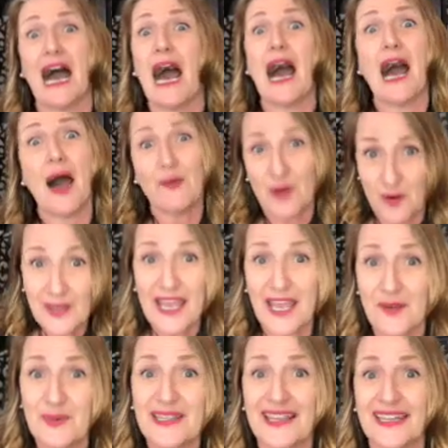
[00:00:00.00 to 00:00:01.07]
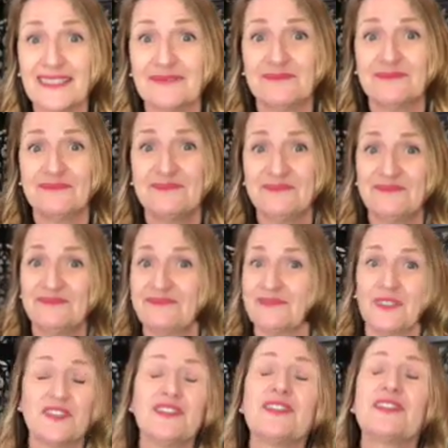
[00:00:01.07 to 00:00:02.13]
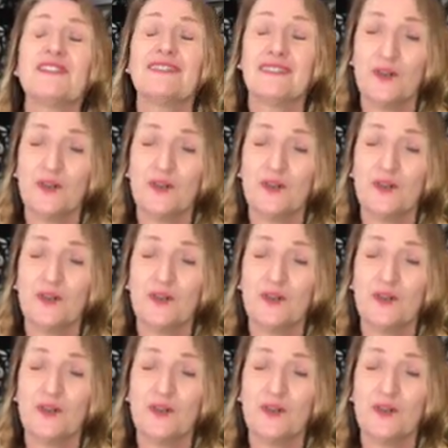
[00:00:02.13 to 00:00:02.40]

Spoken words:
I'm okay with that. The